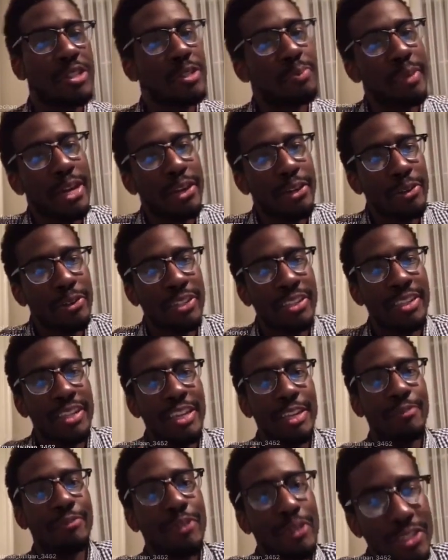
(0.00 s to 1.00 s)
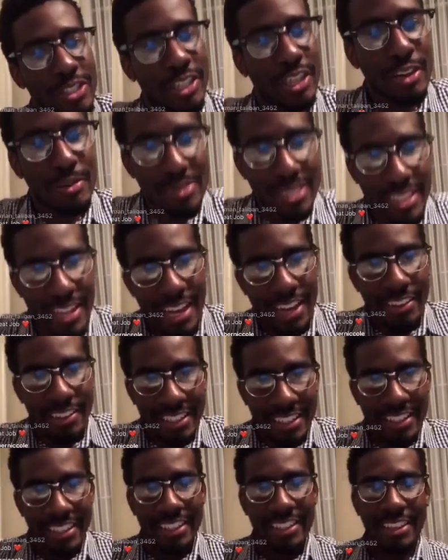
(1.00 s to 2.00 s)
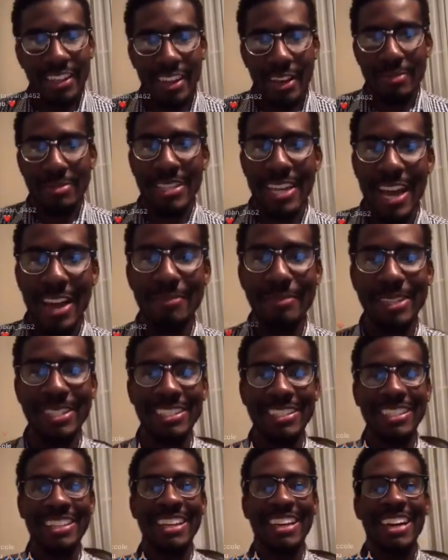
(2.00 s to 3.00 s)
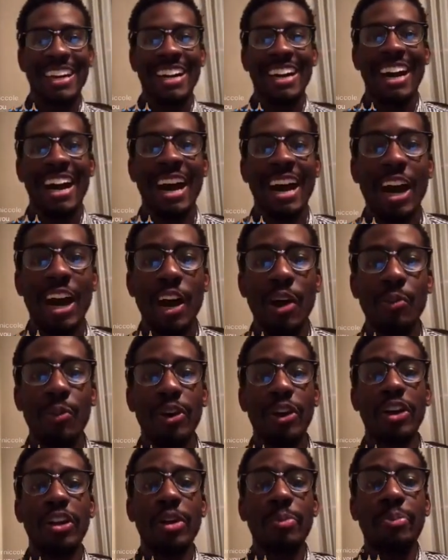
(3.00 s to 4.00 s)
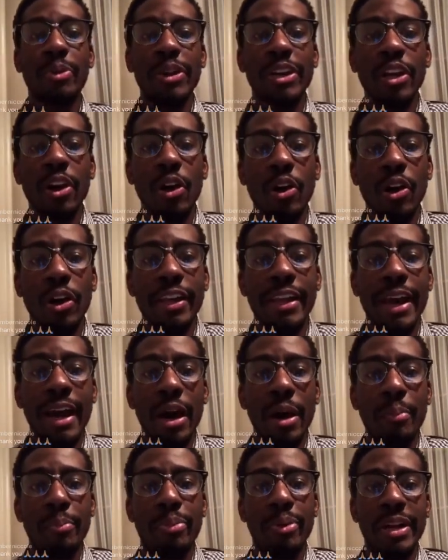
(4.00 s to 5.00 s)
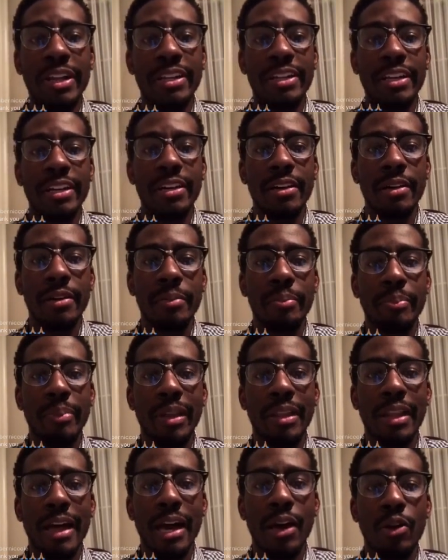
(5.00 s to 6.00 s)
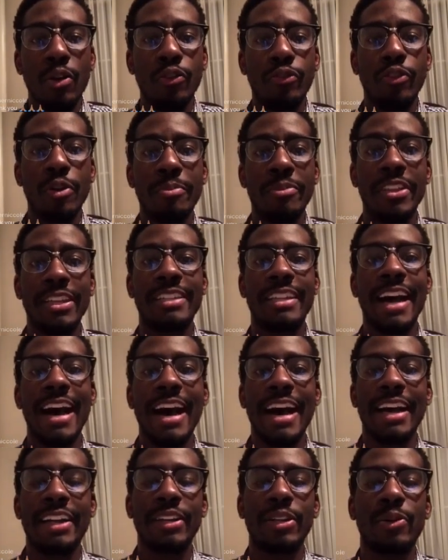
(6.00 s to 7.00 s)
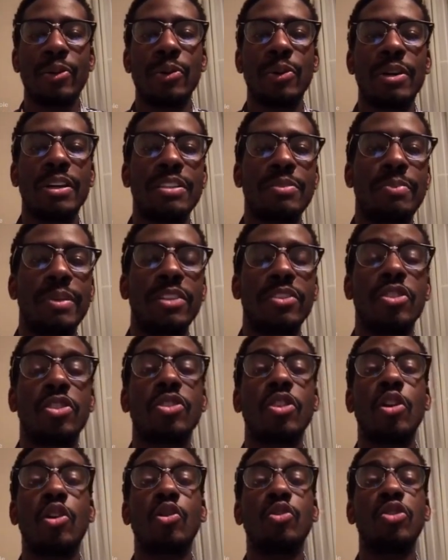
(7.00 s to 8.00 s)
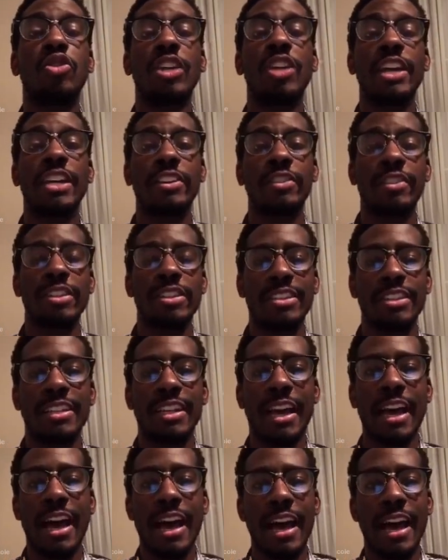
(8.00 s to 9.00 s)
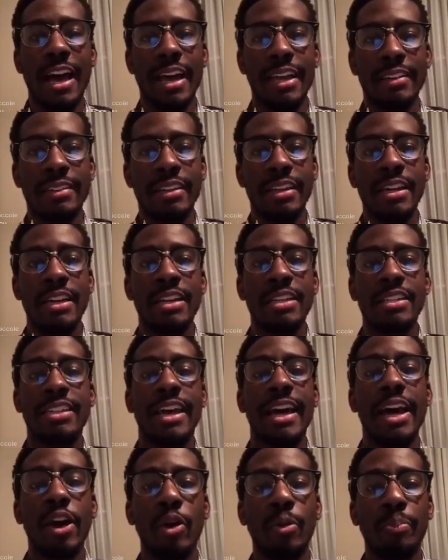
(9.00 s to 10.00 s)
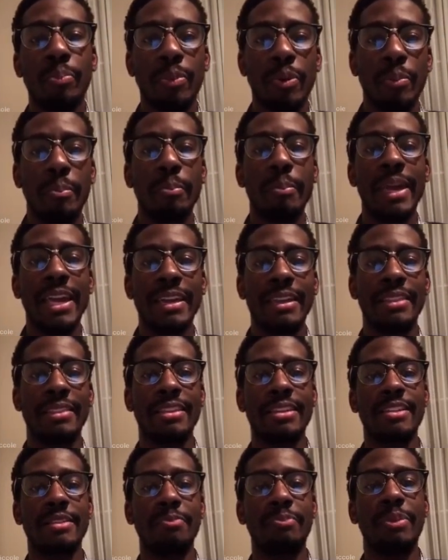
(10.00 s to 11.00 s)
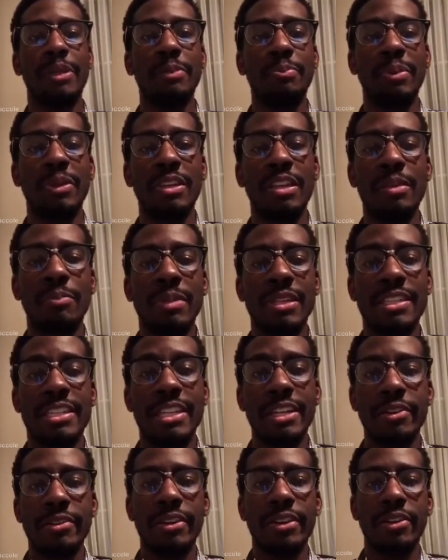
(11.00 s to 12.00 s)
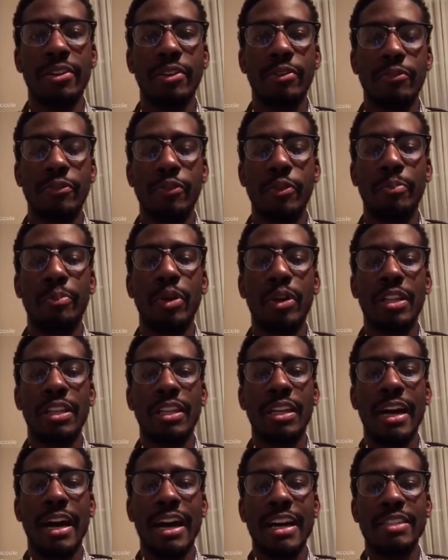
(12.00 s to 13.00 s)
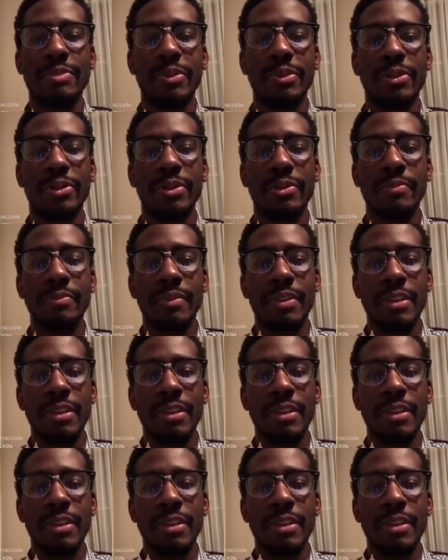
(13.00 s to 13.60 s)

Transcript: respect on her name before she comes down here and comes at me. We're going to bring on now Brenda Polanco from The Dot, who has been so generous and kind to help make this PPE material for Brooklyn Hospital.